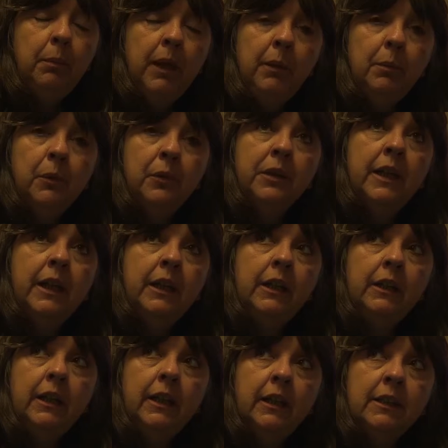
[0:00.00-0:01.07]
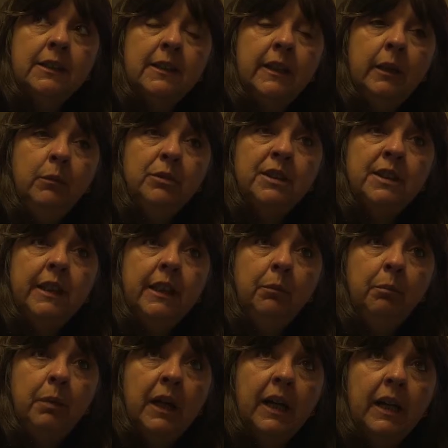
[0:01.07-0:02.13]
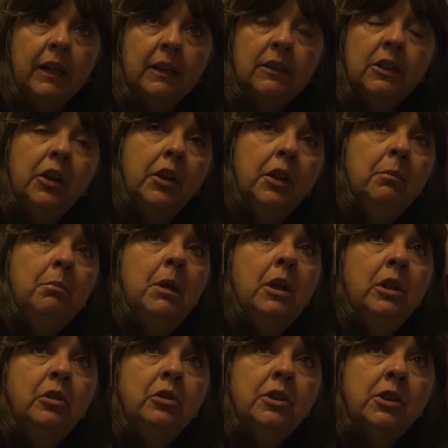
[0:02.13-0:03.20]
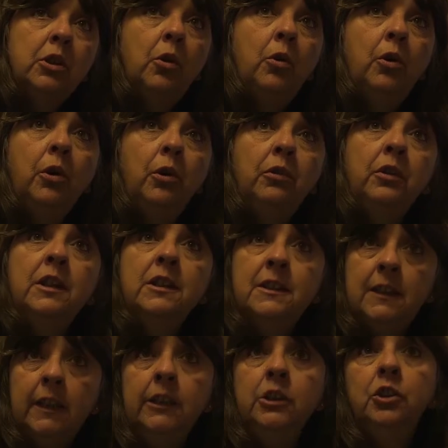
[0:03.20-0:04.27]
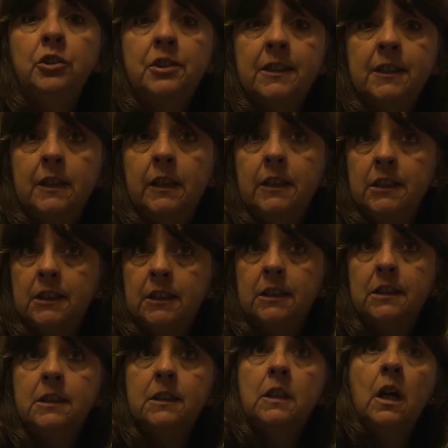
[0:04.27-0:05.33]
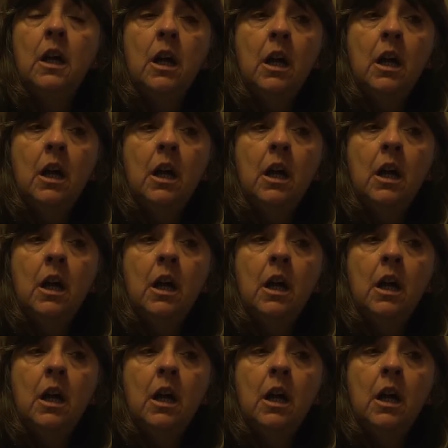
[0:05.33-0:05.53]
people that it seems to impact the most are the senior citizens.